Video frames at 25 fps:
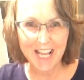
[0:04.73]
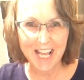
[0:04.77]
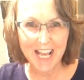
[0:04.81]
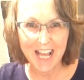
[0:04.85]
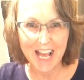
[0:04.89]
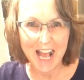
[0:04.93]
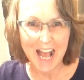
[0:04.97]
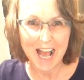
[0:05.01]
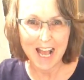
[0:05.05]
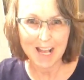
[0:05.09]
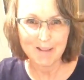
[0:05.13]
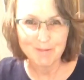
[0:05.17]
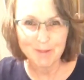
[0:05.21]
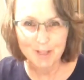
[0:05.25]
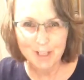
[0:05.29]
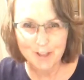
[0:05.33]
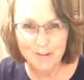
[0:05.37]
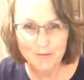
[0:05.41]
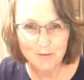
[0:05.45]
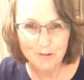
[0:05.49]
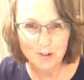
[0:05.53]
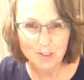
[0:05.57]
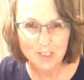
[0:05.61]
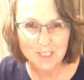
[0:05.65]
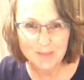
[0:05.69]
I'm looking
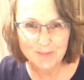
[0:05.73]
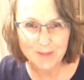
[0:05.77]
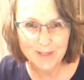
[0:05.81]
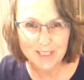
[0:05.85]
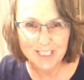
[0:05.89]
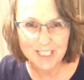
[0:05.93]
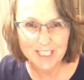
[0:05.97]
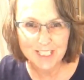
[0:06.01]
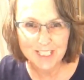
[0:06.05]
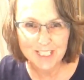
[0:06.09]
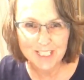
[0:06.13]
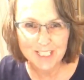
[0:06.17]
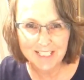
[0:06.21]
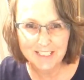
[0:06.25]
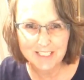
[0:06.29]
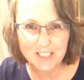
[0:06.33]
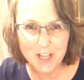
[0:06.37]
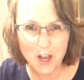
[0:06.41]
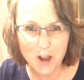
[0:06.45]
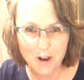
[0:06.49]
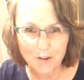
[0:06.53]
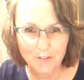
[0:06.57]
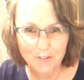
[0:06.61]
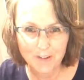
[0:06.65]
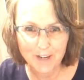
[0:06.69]
forward to spending the next
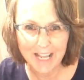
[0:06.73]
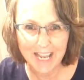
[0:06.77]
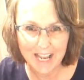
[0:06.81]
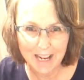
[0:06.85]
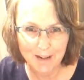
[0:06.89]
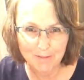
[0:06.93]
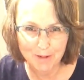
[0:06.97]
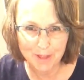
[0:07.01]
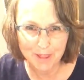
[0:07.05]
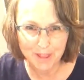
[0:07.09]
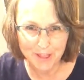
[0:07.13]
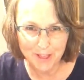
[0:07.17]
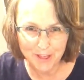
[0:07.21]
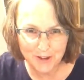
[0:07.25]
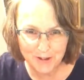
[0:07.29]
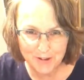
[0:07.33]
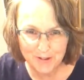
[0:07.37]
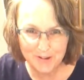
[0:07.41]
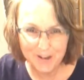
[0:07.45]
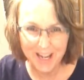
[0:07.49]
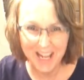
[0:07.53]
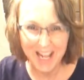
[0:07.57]
half an hour with you.